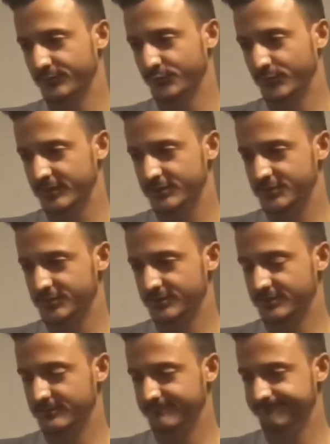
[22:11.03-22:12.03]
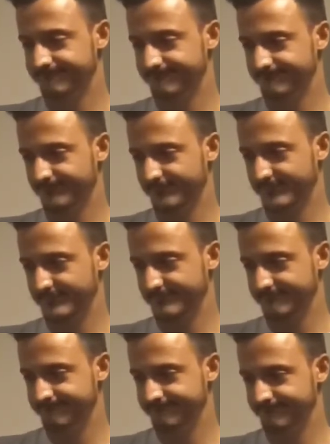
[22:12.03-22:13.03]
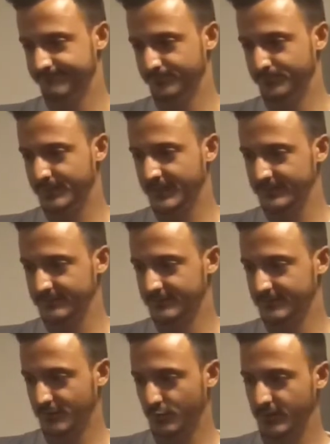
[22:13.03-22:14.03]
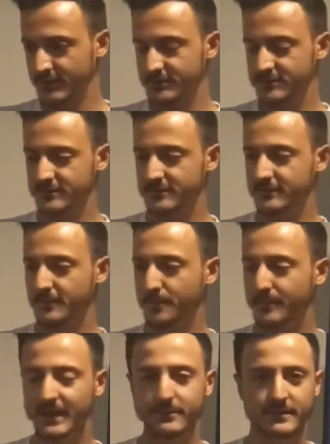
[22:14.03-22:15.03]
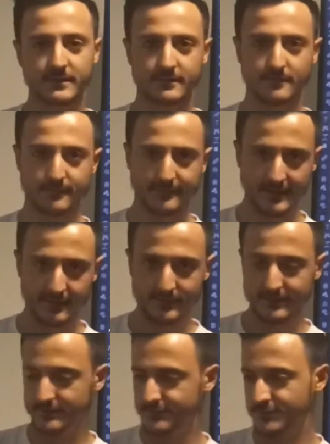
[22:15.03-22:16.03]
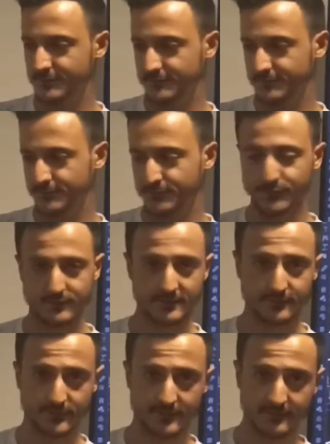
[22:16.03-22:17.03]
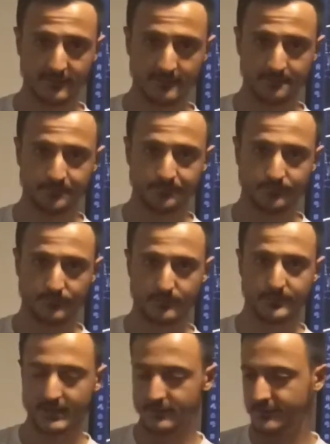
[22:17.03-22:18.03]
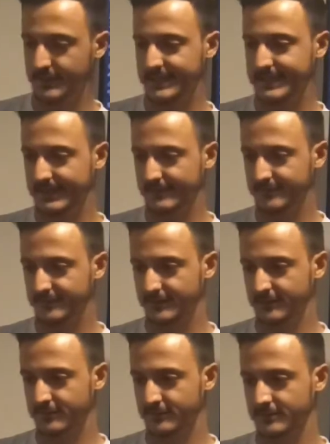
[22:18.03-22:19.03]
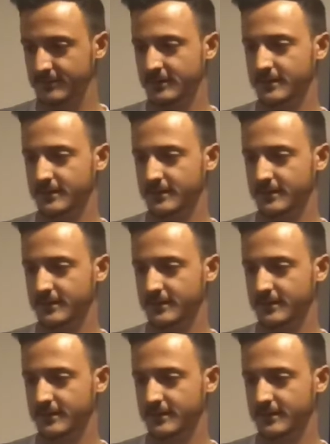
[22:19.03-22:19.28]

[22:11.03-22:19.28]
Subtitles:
which begs the question, maybe just for this reason, Bitcoin can still